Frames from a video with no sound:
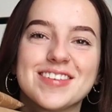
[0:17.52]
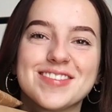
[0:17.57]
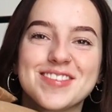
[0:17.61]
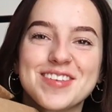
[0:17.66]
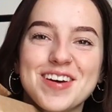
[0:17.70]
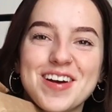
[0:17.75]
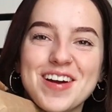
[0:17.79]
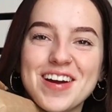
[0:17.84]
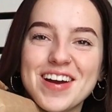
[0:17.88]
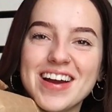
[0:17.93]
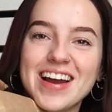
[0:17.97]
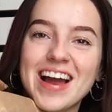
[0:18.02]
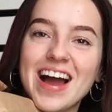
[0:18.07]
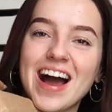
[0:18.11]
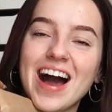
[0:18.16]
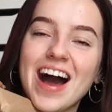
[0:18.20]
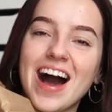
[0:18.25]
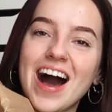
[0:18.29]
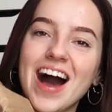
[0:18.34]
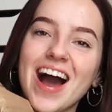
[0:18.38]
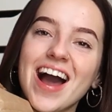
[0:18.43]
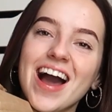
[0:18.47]
So
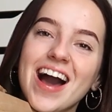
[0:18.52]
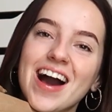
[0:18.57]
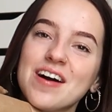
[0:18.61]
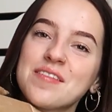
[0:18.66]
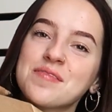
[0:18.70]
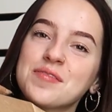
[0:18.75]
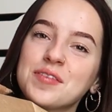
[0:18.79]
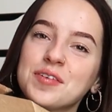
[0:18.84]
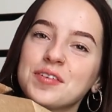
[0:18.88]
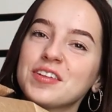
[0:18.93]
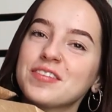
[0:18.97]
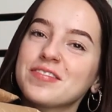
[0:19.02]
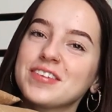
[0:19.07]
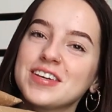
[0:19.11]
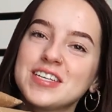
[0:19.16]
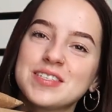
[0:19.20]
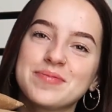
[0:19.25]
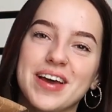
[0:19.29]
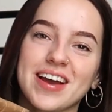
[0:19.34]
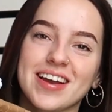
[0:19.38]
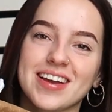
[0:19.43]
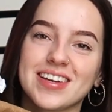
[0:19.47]
I have all of
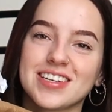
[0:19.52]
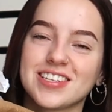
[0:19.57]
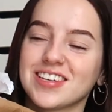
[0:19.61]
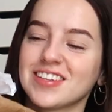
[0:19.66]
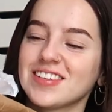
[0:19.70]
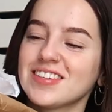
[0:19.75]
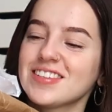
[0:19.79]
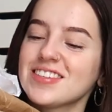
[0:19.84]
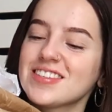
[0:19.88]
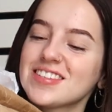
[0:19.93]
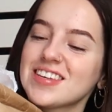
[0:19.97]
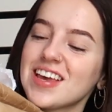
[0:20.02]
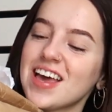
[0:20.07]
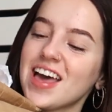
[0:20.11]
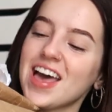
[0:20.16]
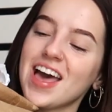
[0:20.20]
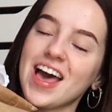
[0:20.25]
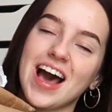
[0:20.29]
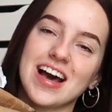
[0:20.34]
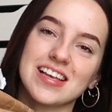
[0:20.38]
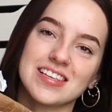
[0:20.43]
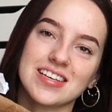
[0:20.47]
these packages.
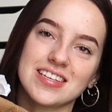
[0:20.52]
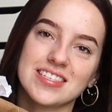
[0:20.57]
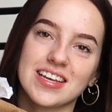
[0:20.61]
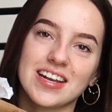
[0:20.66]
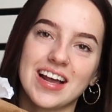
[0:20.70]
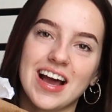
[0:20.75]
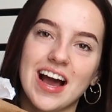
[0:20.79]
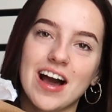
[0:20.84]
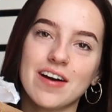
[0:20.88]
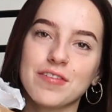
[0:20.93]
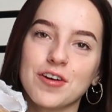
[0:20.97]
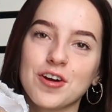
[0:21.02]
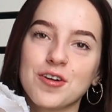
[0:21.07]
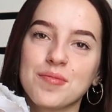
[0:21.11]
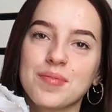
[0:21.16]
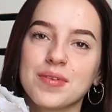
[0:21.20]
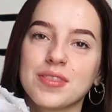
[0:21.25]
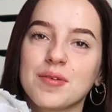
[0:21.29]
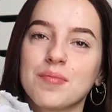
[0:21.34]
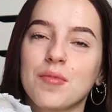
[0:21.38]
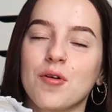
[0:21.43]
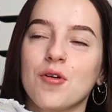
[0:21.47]
As I said, I have
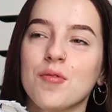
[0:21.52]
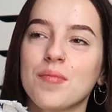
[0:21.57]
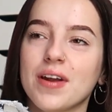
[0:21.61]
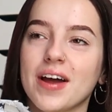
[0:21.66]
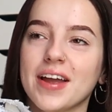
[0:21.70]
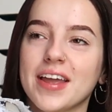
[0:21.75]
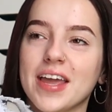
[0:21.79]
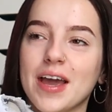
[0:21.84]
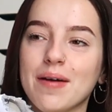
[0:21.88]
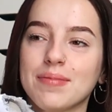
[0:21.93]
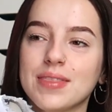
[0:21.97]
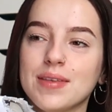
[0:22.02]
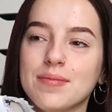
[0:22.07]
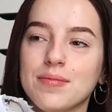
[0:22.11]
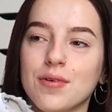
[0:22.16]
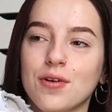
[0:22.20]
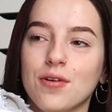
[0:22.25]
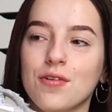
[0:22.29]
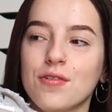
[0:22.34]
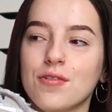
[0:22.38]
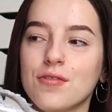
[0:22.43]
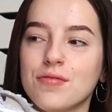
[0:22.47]
opened them all, but I kept them
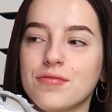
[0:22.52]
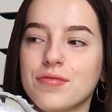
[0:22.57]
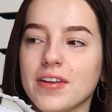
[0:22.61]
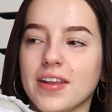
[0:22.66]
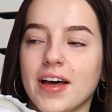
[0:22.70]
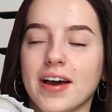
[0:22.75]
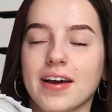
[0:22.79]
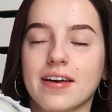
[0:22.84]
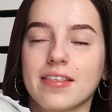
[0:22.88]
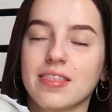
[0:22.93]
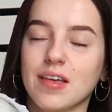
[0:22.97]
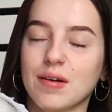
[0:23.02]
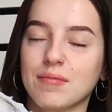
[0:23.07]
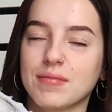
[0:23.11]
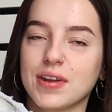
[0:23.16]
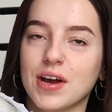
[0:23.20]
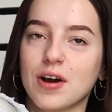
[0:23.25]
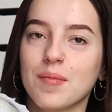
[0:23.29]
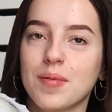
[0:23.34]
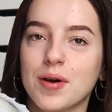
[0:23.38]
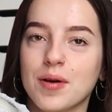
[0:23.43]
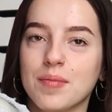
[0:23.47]
all for like
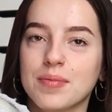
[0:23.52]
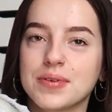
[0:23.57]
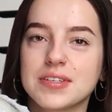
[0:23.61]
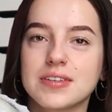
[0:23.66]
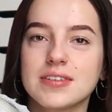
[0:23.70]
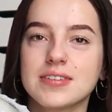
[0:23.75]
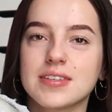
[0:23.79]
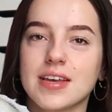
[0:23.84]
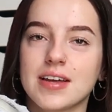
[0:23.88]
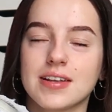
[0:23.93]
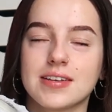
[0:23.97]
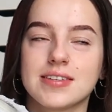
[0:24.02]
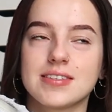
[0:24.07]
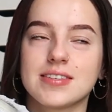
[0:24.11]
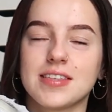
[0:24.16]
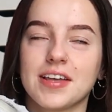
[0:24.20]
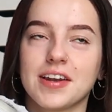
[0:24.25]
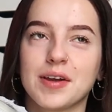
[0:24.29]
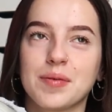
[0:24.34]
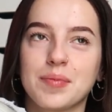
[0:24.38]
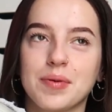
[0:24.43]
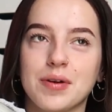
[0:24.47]
thumbnail purposes and
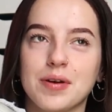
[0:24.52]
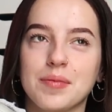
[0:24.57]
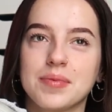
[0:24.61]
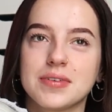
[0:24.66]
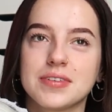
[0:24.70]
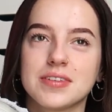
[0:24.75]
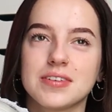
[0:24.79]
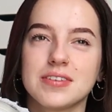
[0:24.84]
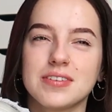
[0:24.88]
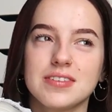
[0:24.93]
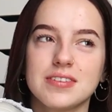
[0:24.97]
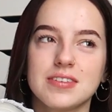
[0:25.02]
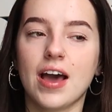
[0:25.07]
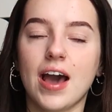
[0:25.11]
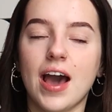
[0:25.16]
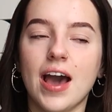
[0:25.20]
aesthetic purposes.